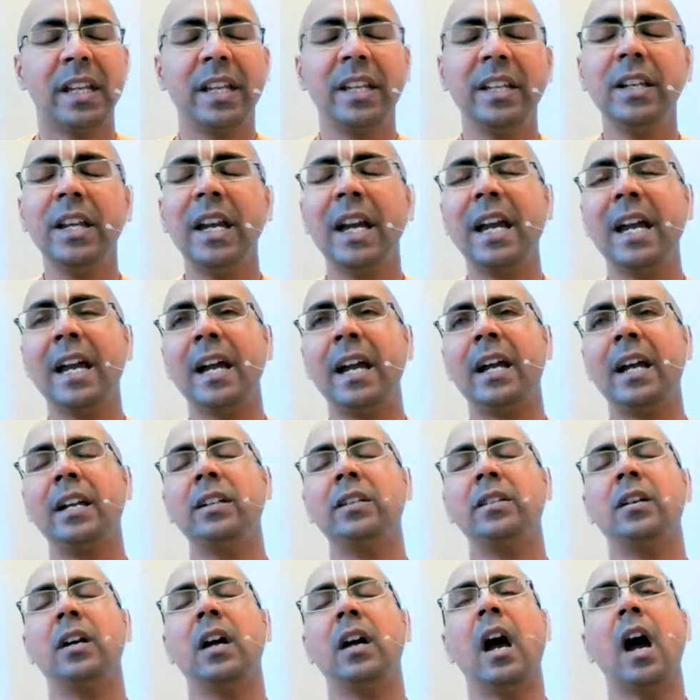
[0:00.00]
He had
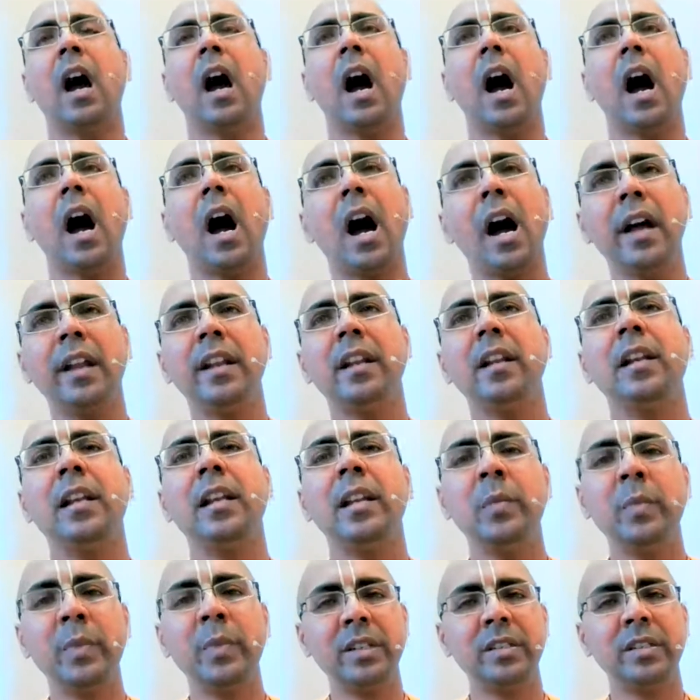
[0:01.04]

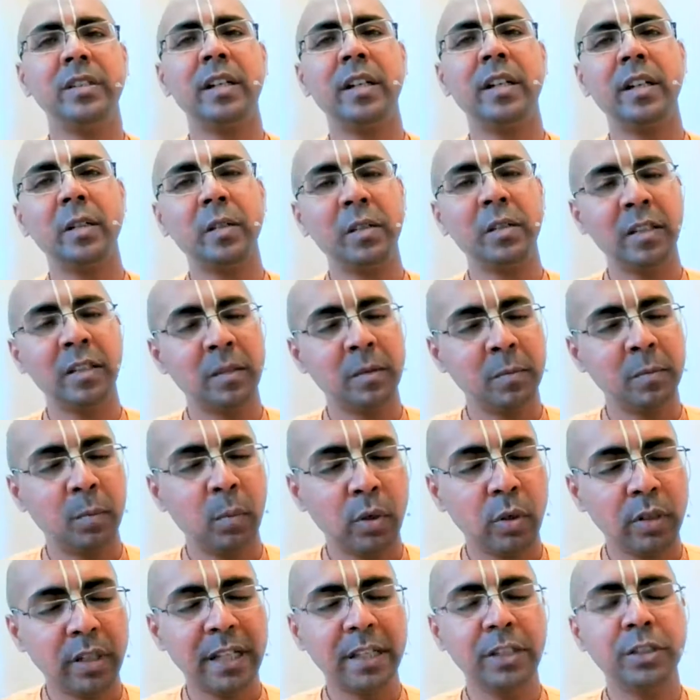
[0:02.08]
unlimited
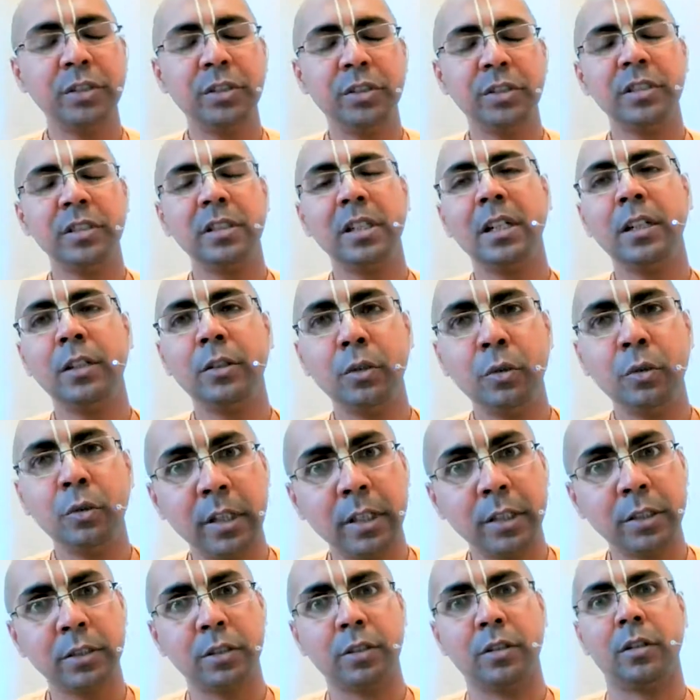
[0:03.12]
potential to
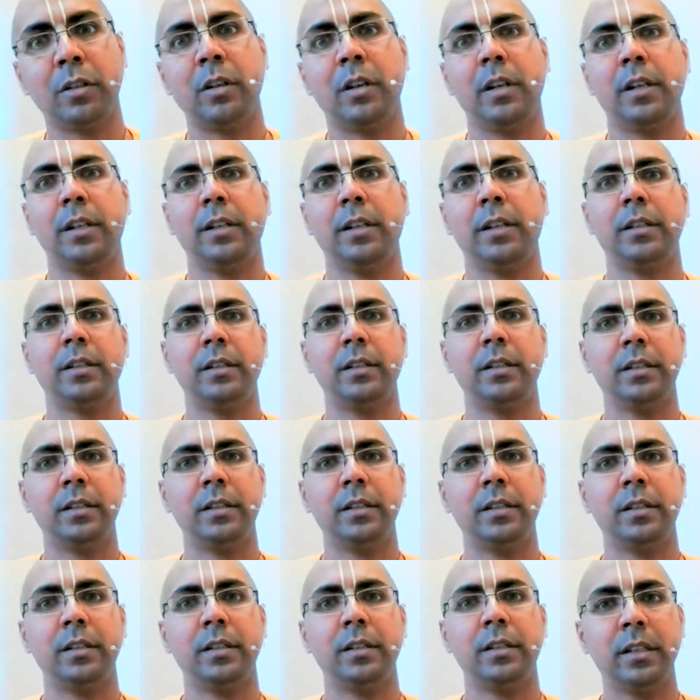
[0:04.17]
enjoy.
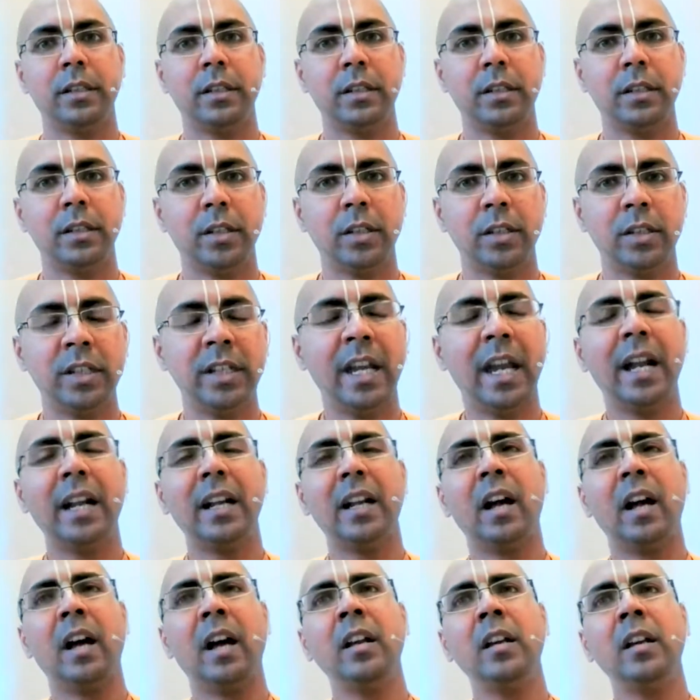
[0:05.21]
He had
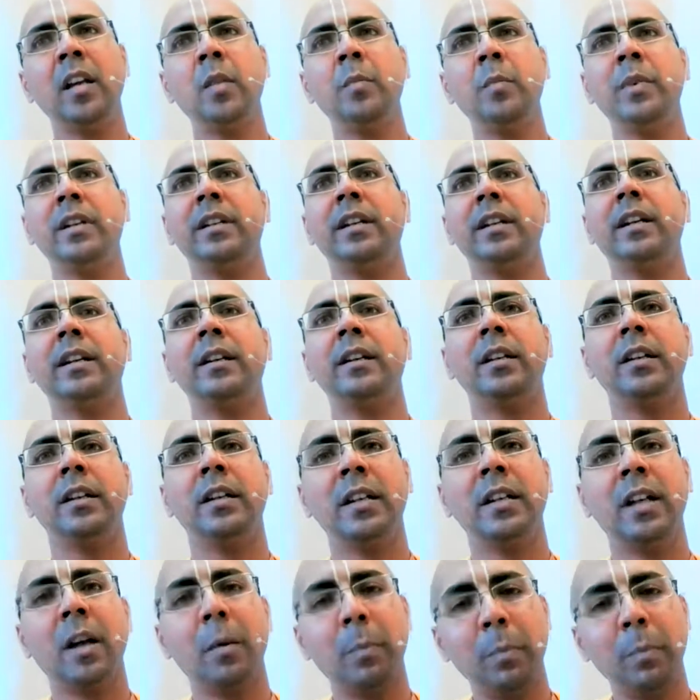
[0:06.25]
unlimited
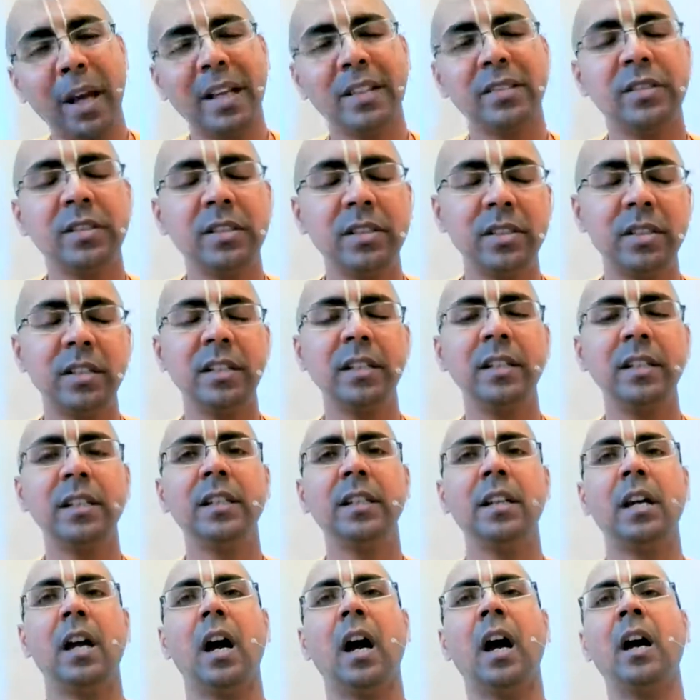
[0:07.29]
capacity,
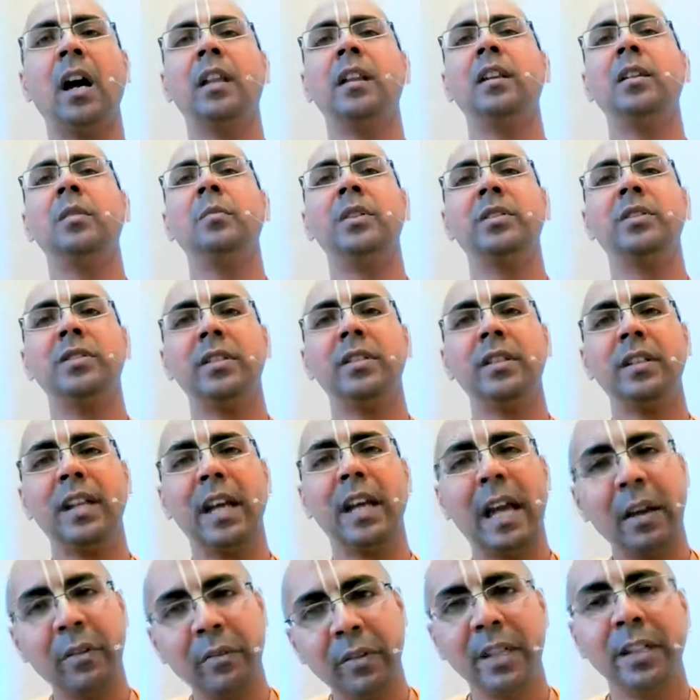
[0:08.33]
unlimited
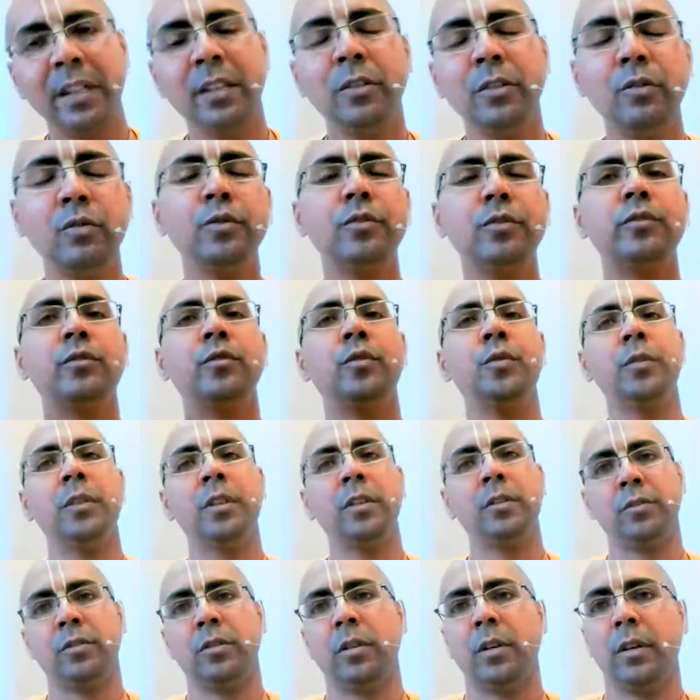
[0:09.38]
avenues to
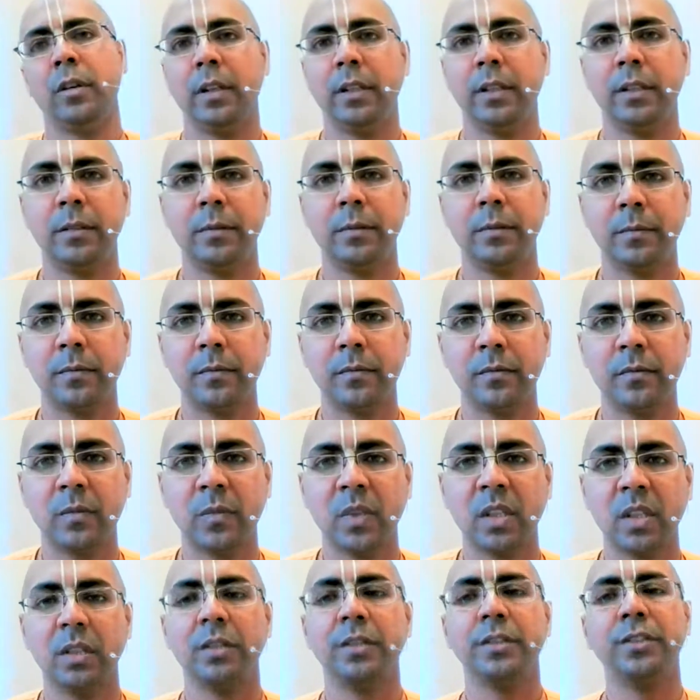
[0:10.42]
enjoy.
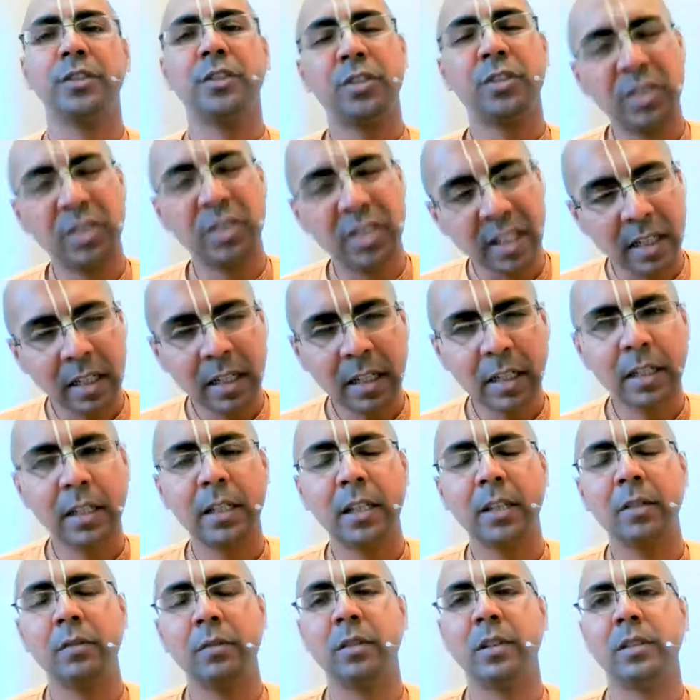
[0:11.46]
Still,
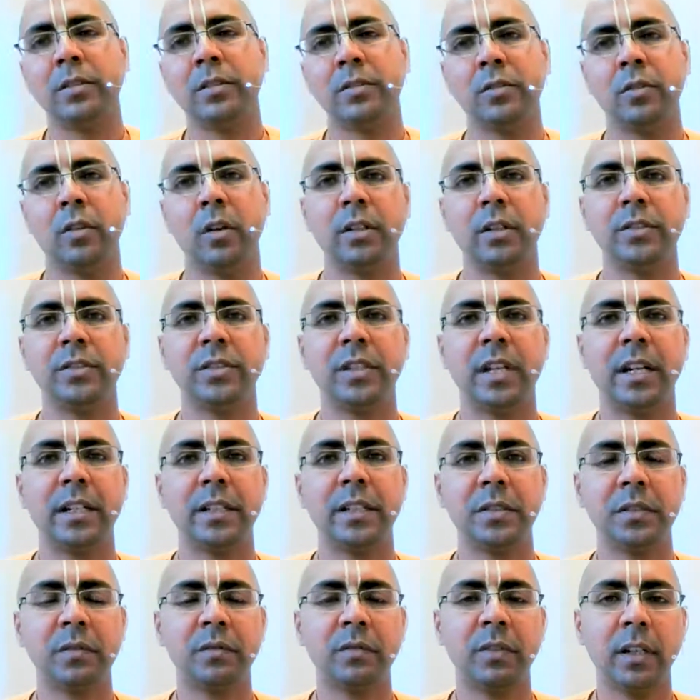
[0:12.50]
he was not
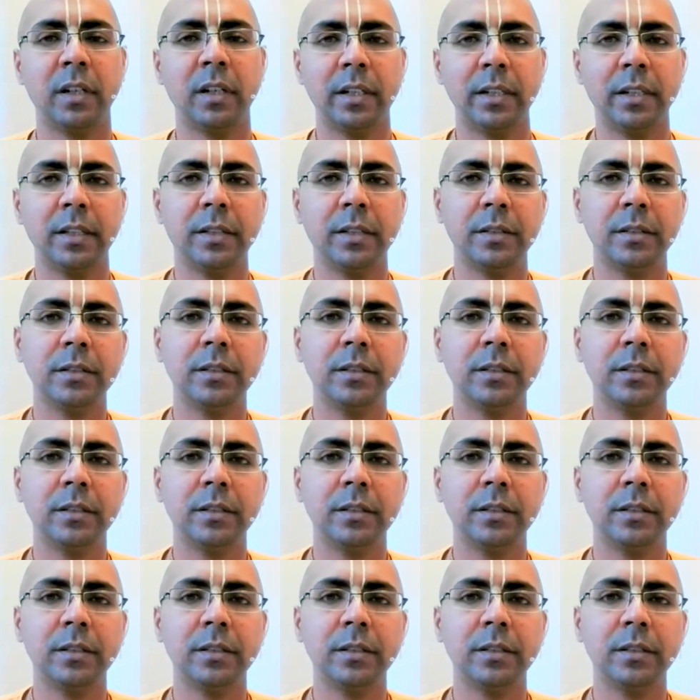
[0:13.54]
satisfied.